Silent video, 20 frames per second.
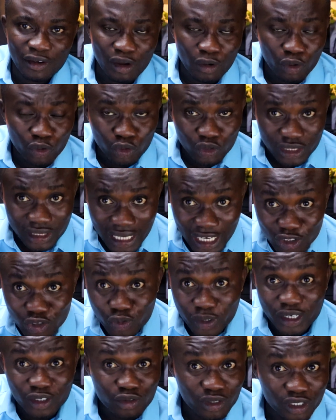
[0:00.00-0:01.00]
And when we start
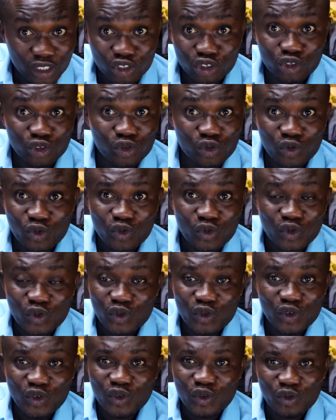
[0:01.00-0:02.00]
2022,
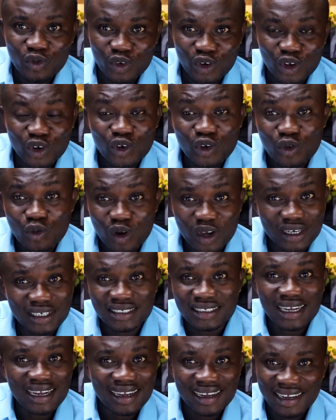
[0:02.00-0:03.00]
we don't know what
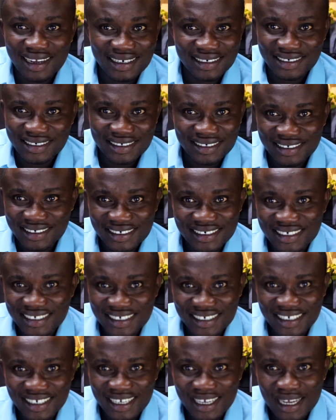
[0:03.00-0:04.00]
is ahead.
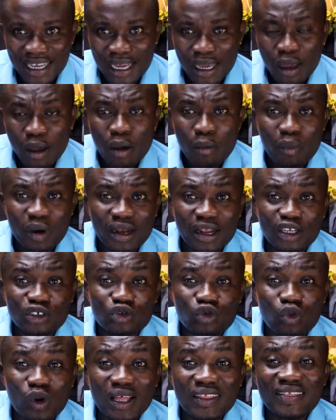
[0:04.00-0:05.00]
But there
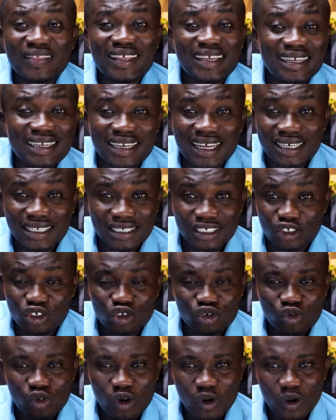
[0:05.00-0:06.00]
is one thing that is
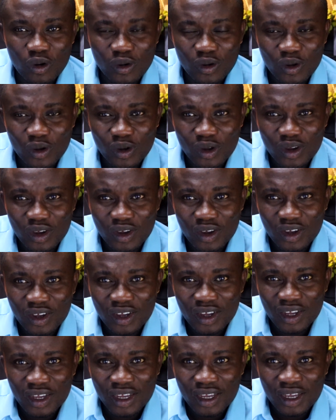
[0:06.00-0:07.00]
sure,
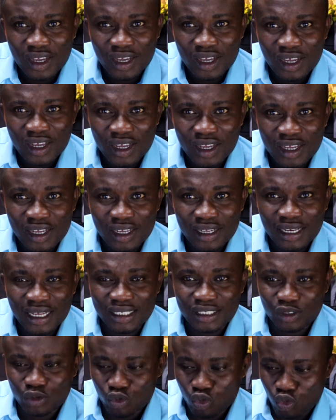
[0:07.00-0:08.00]

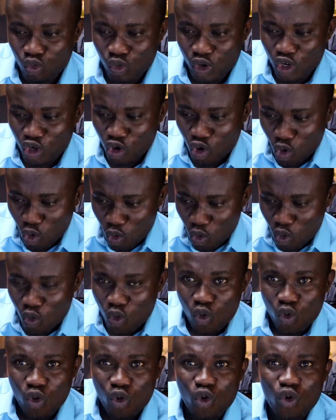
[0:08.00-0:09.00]
that we know
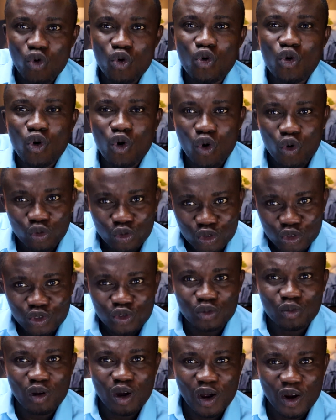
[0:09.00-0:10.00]
who owns
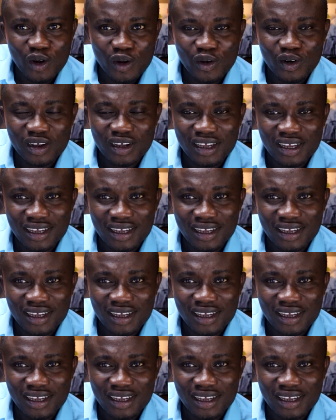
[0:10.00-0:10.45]
tomorrow.